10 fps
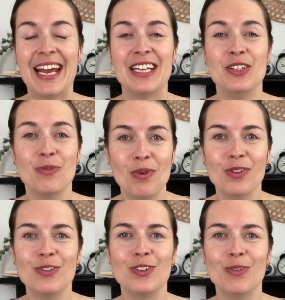and you
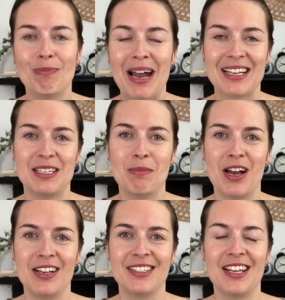want to
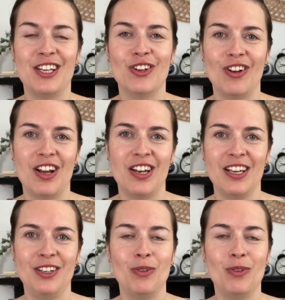maximize your learning.